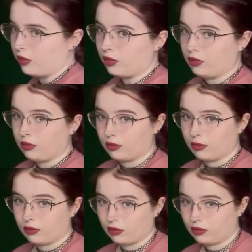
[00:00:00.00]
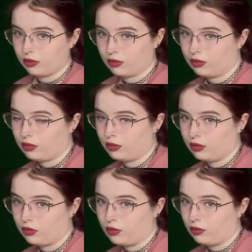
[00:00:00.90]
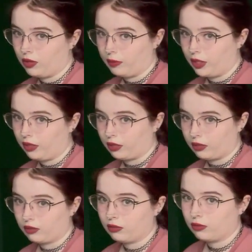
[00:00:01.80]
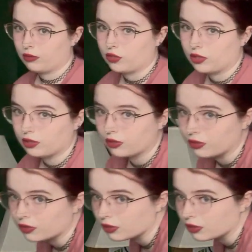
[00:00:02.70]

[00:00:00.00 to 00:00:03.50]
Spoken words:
to do 2D media, which is